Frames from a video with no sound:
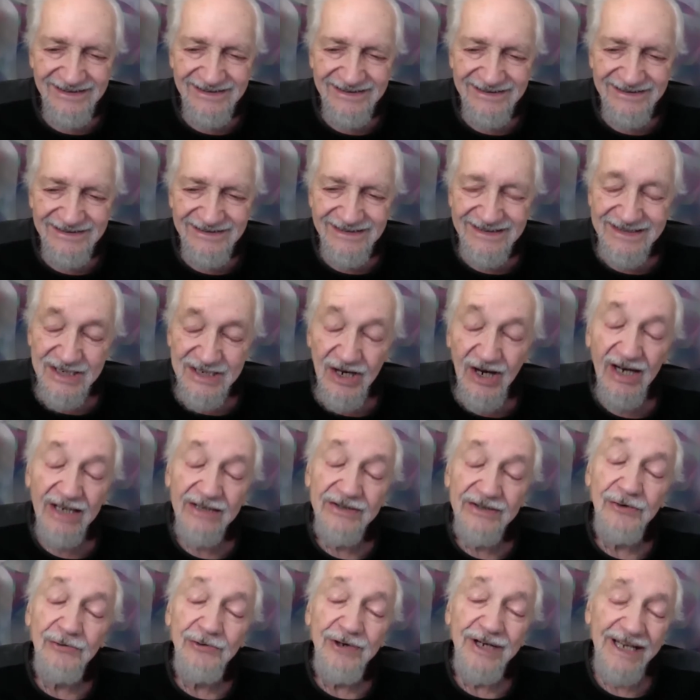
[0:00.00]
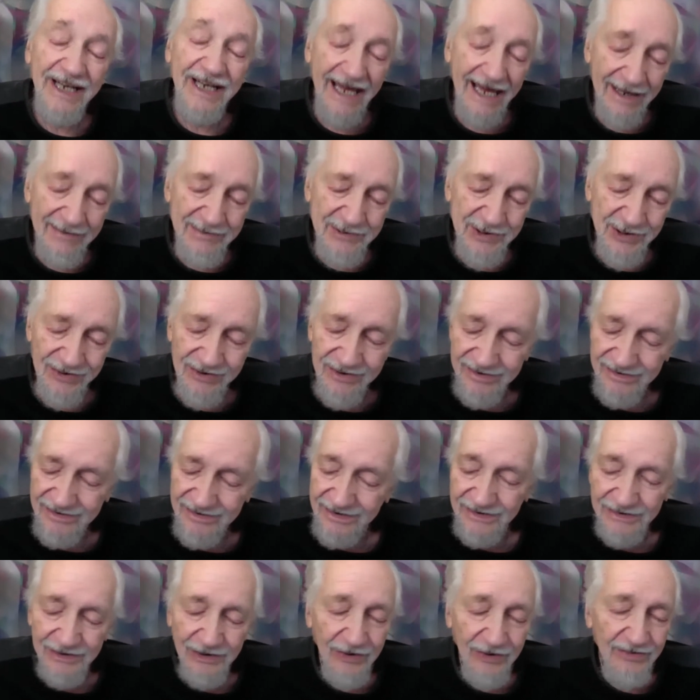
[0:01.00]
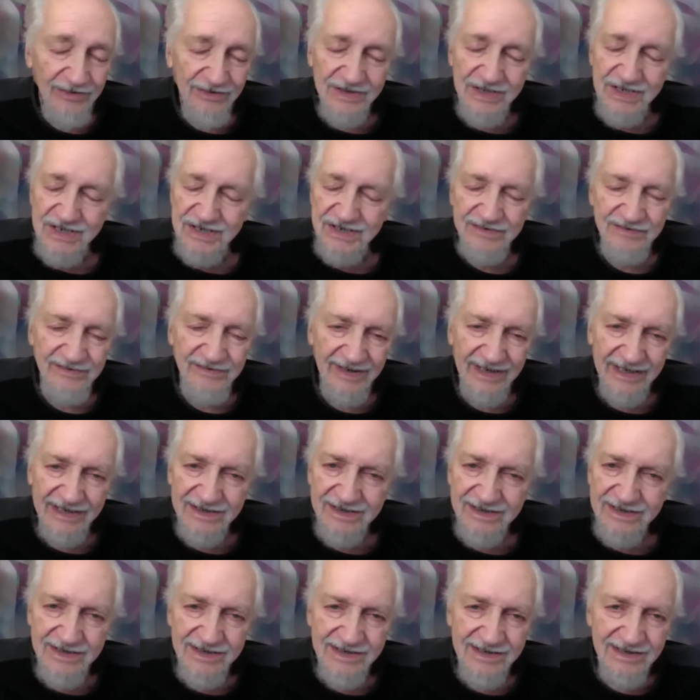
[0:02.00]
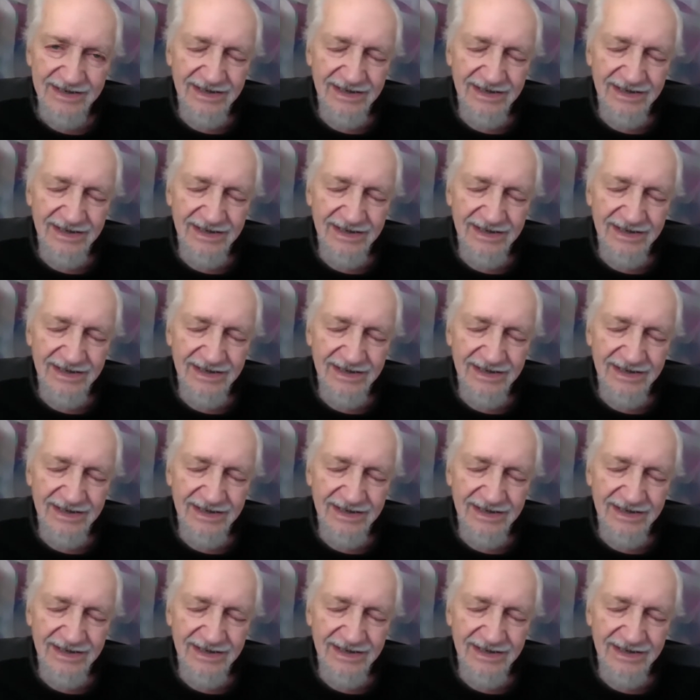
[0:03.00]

it's hard to recapture, you know, these events